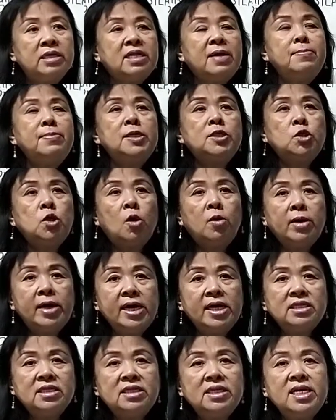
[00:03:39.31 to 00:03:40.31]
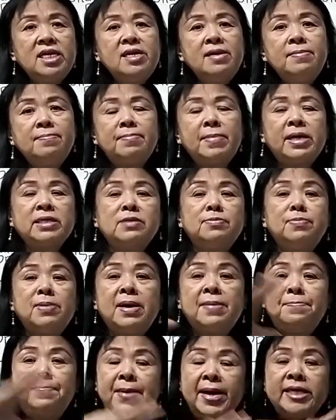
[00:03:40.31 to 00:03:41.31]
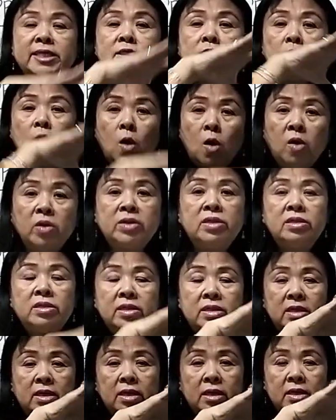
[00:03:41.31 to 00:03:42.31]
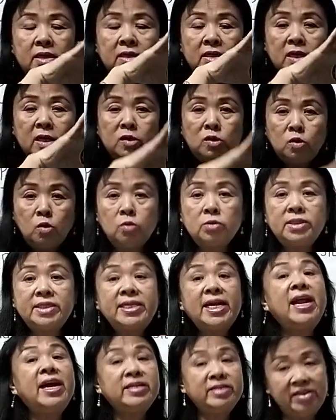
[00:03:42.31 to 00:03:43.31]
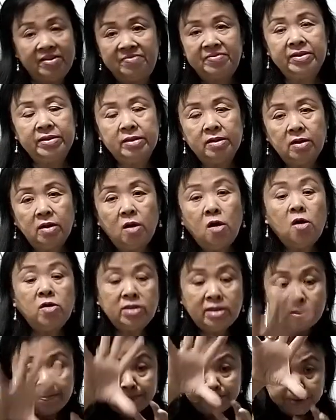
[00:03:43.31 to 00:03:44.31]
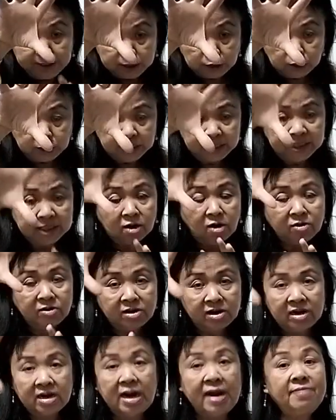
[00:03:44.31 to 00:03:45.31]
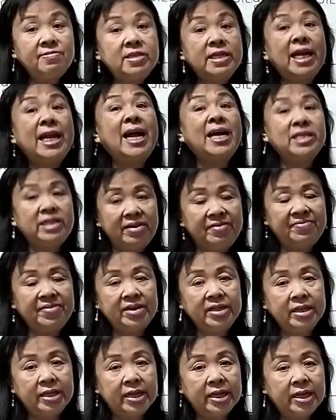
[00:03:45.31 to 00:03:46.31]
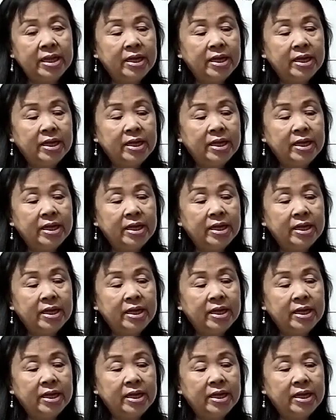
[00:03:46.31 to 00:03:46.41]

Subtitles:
That means your essay must be based on the notes that are given, on the pictures, on the graphs that are given,